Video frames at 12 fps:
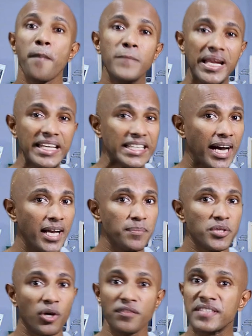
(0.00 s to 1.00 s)
Many
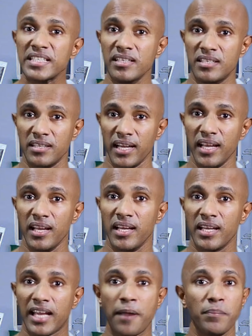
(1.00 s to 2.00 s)
types of surgery
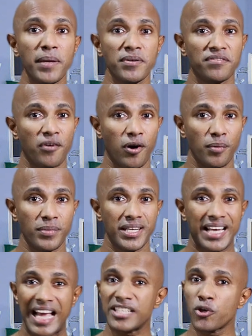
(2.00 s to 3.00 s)
can be performed
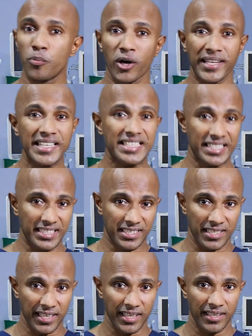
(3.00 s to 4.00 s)
as robotic
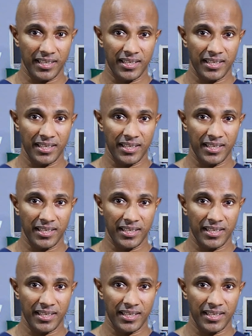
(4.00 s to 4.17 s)
surgery.